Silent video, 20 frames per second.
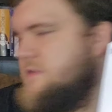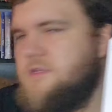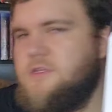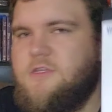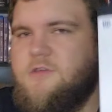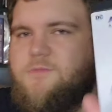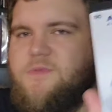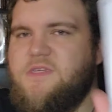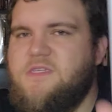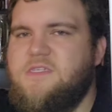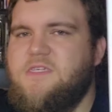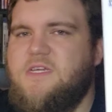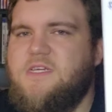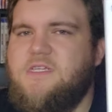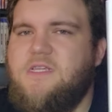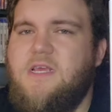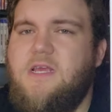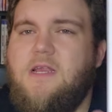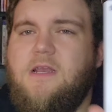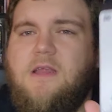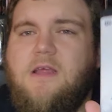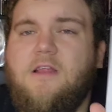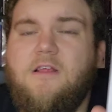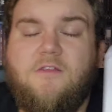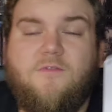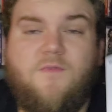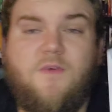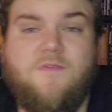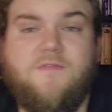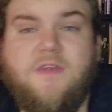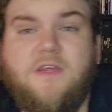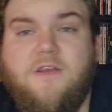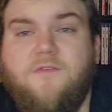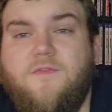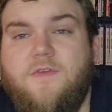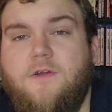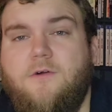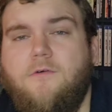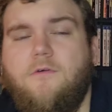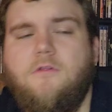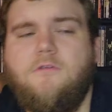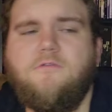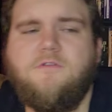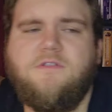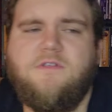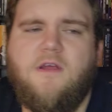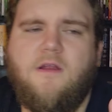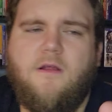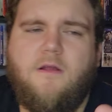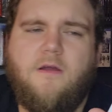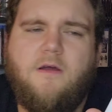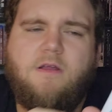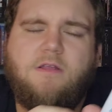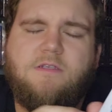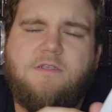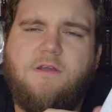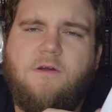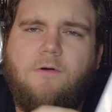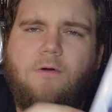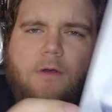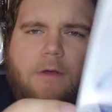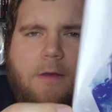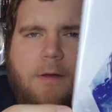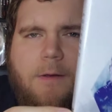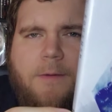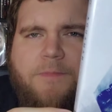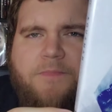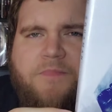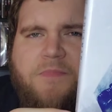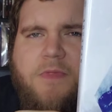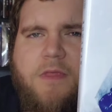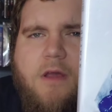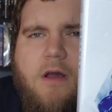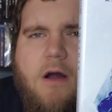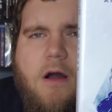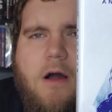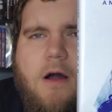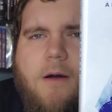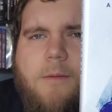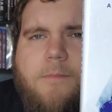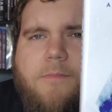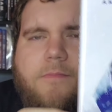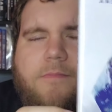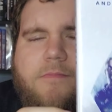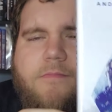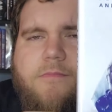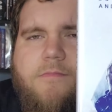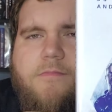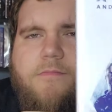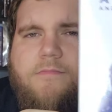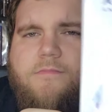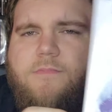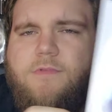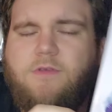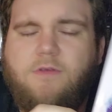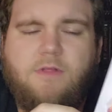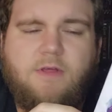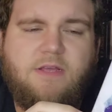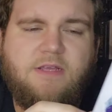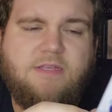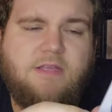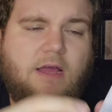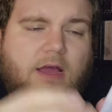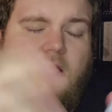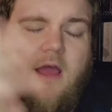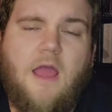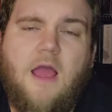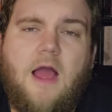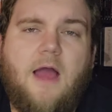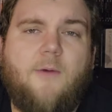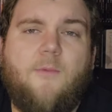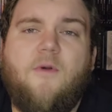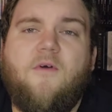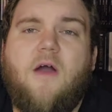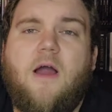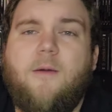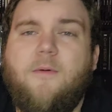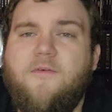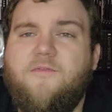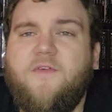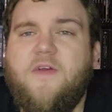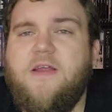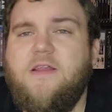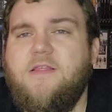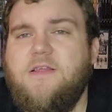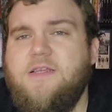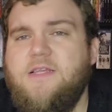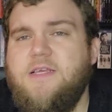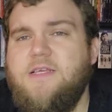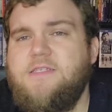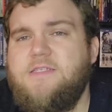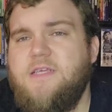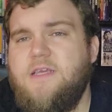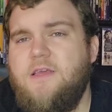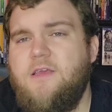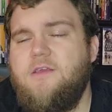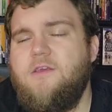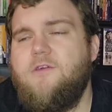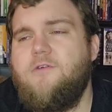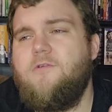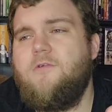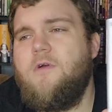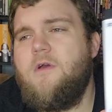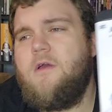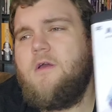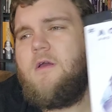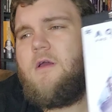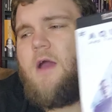This would be sixteen, and it's fifteen if you don't include Snyder Cut. So, um, so like I said, I, I w I'm a fan of the D C E U.